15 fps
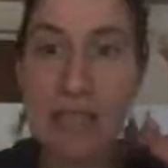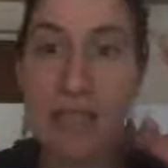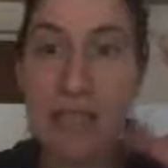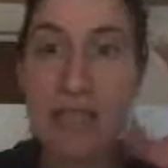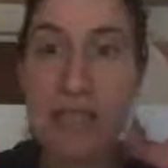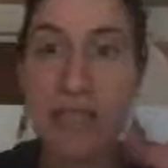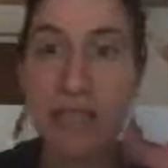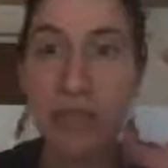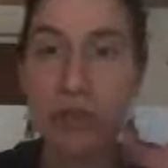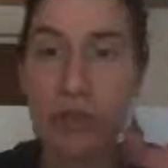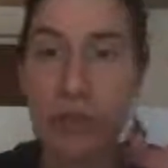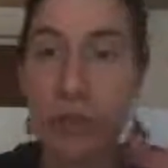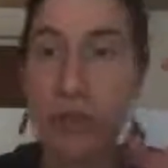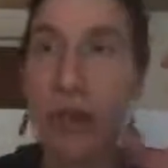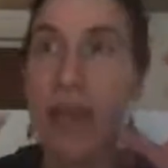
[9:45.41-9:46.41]
It is the
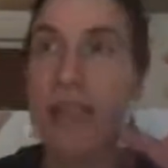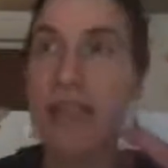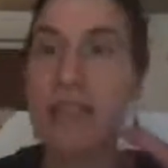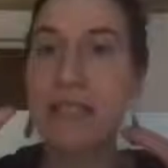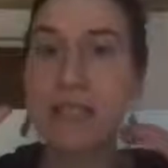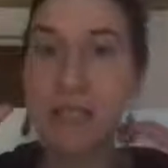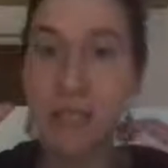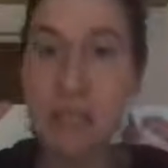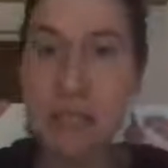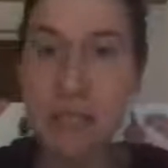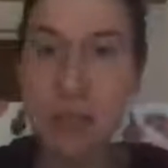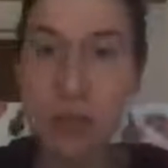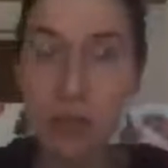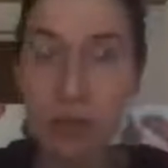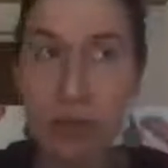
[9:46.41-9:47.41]
need to control, and
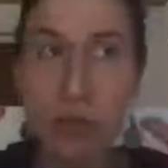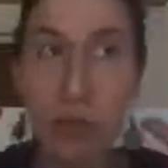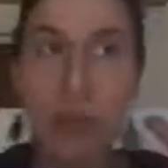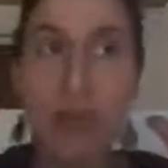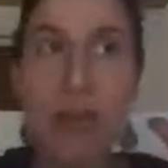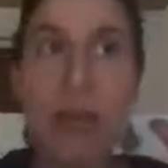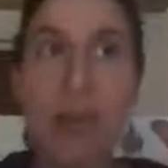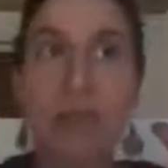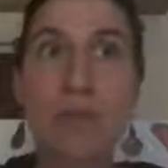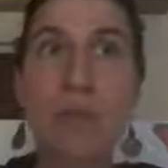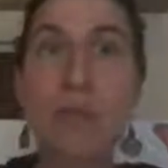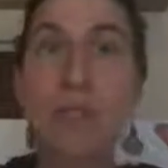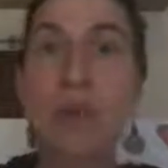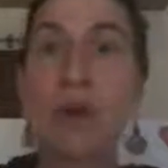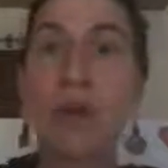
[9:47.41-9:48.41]
it's the need to control
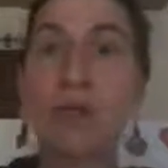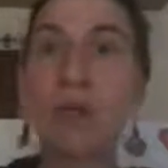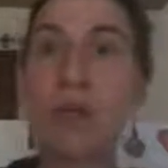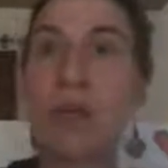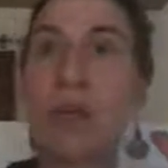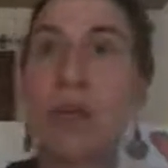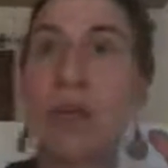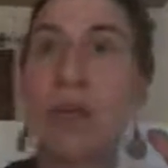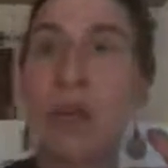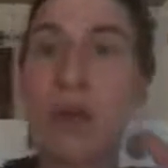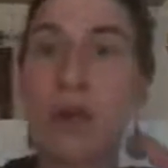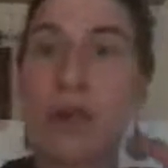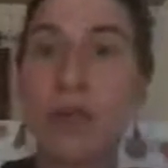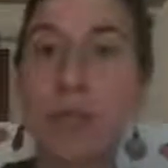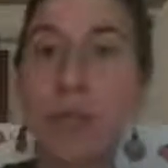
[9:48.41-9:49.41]
because we don't